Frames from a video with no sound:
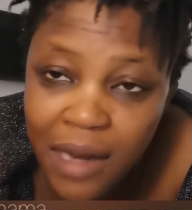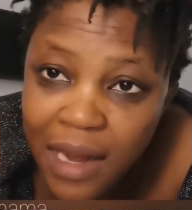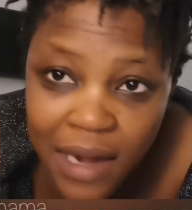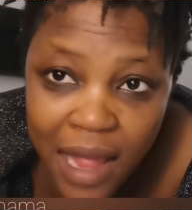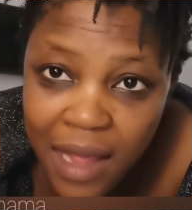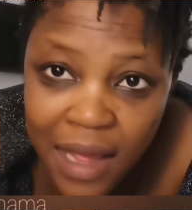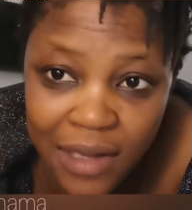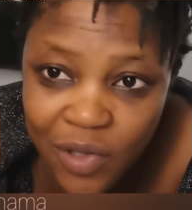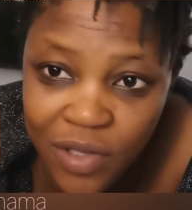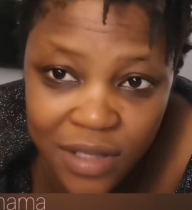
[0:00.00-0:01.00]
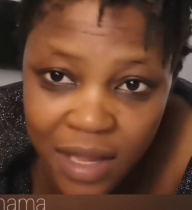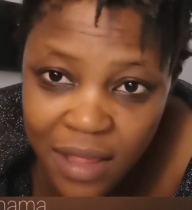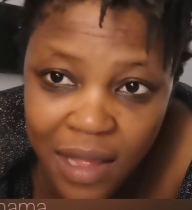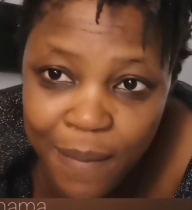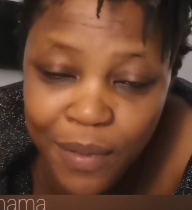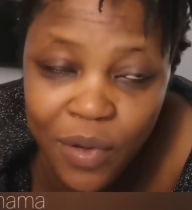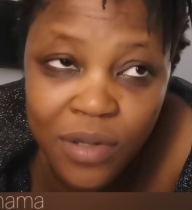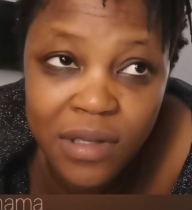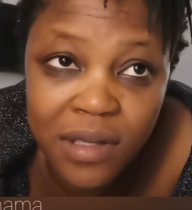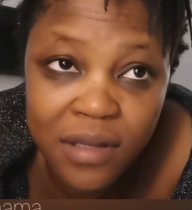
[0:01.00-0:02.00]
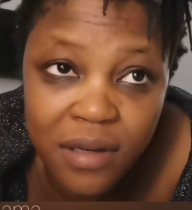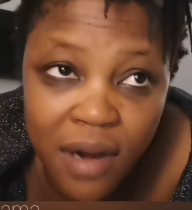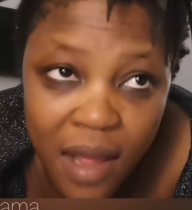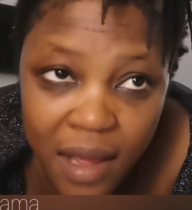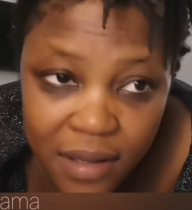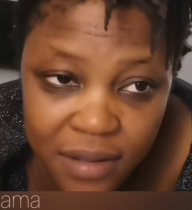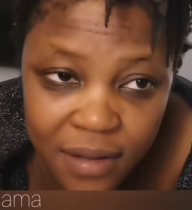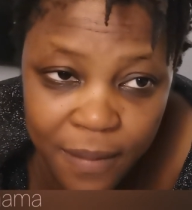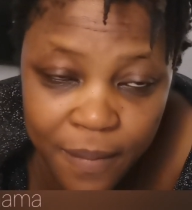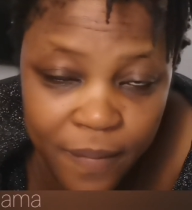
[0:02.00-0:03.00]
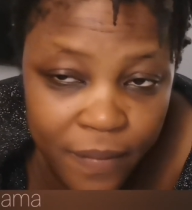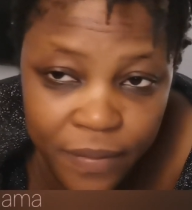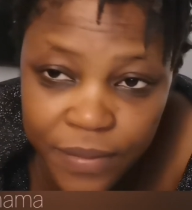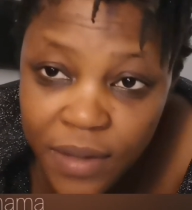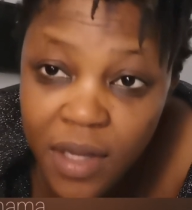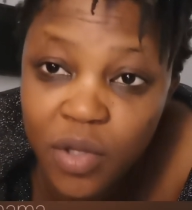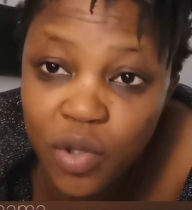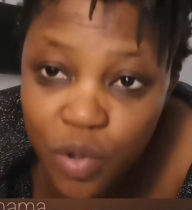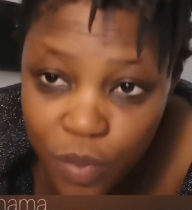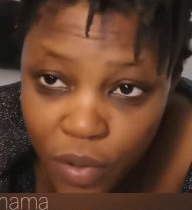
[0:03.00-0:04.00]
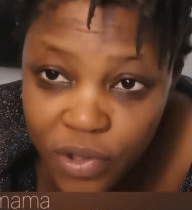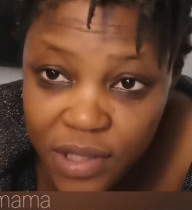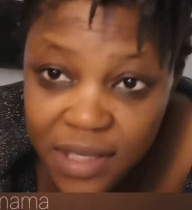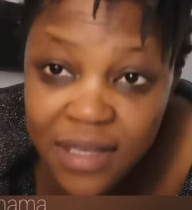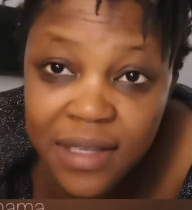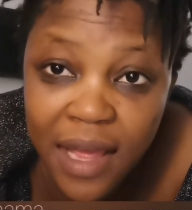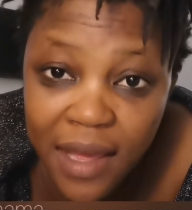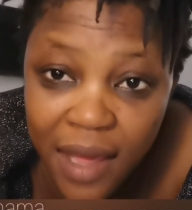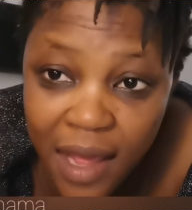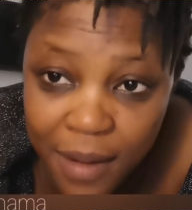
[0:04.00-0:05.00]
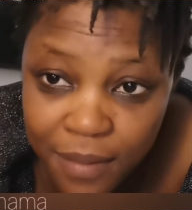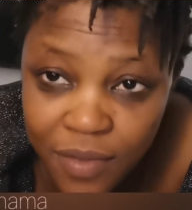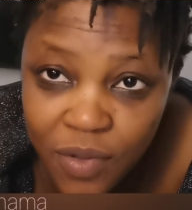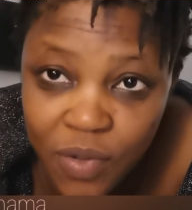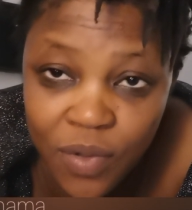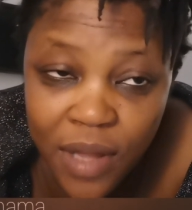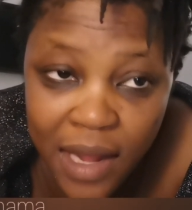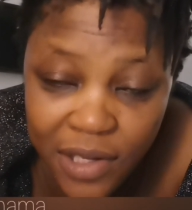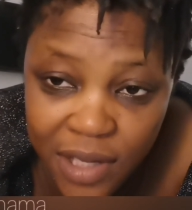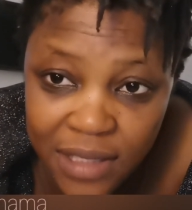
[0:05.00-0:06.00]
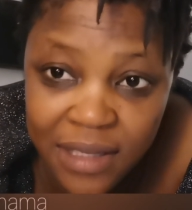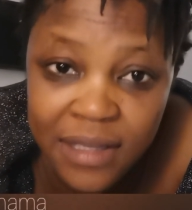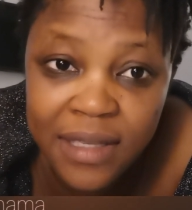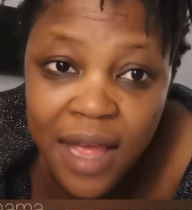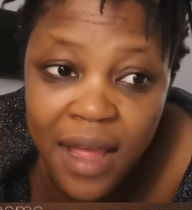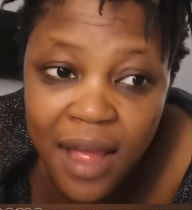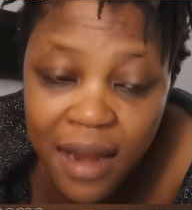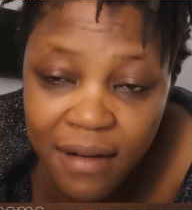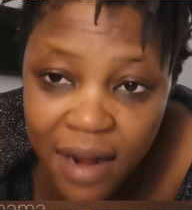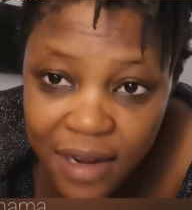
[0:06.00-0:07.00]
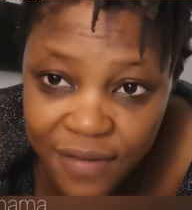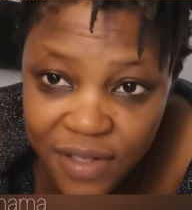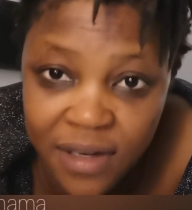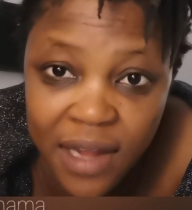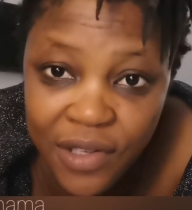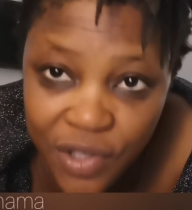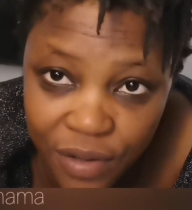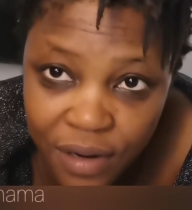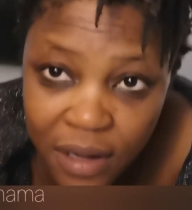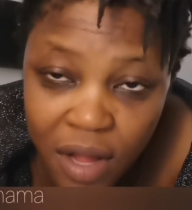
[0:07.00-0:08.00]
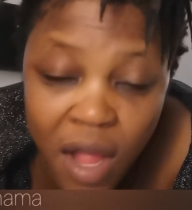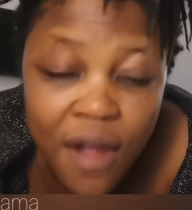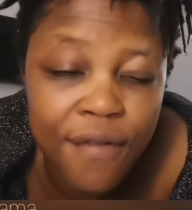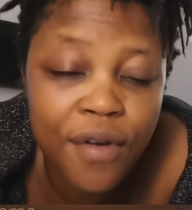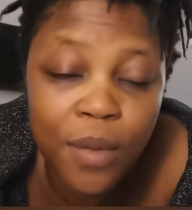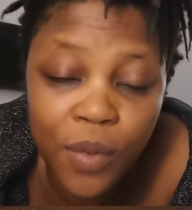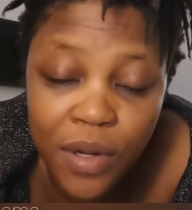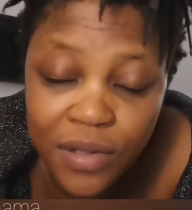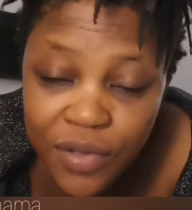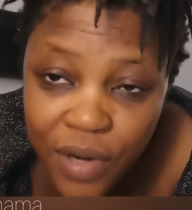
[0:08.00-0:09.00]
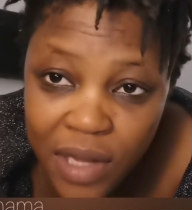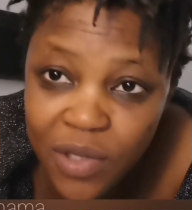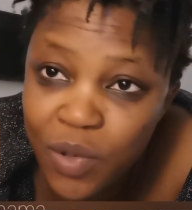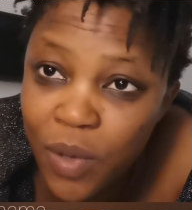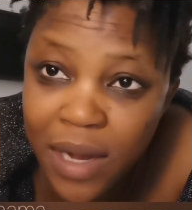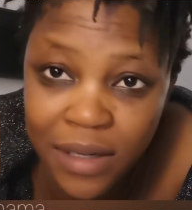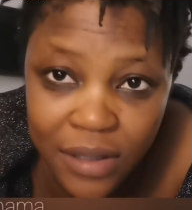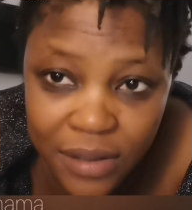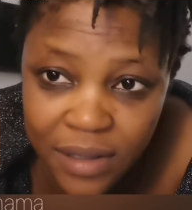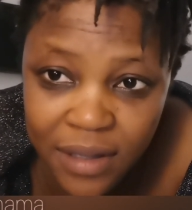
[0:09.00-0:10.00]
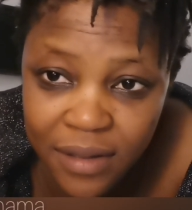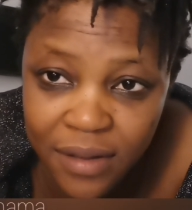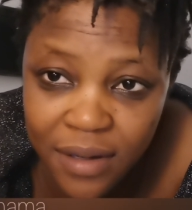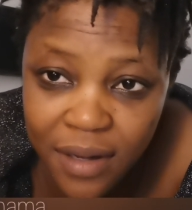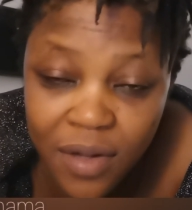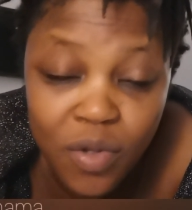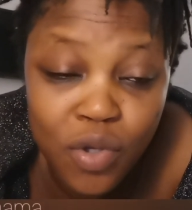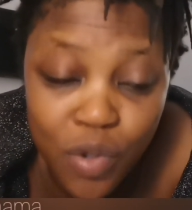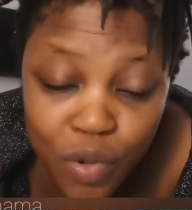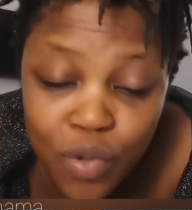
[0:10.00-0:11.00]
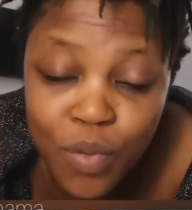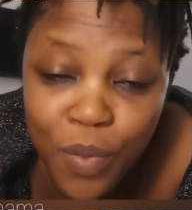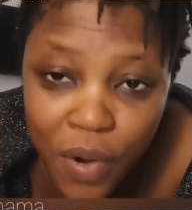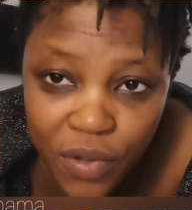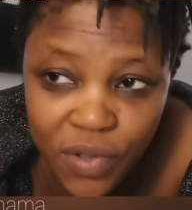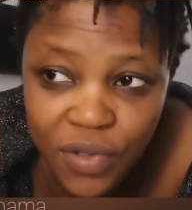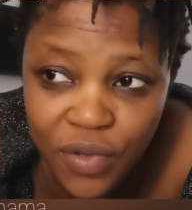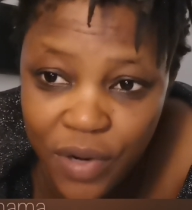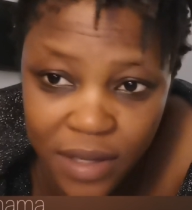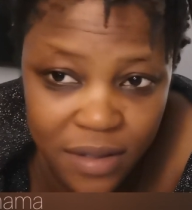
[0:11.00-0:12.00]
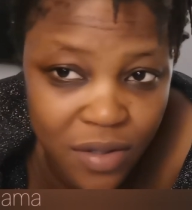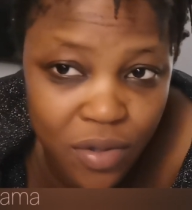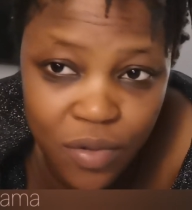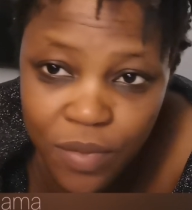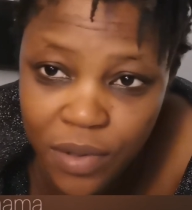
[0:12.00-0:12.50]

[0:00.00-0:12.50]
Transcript: Now I just did now because the stress is too much. Since I came to Nigeria, since I arrived Nigeria, from one stress to another, too much stress.